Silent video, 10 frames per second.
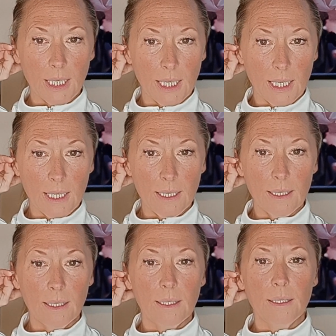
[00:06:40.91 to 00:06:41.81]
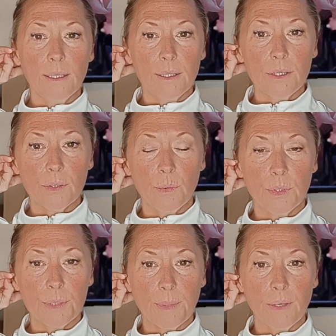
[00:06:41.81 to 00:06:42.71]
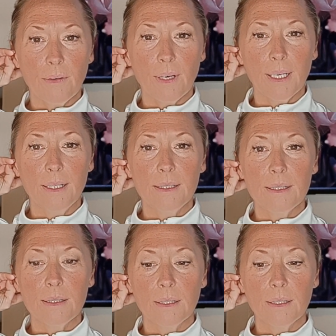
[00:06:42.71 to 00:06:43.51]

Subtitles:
in towards my right.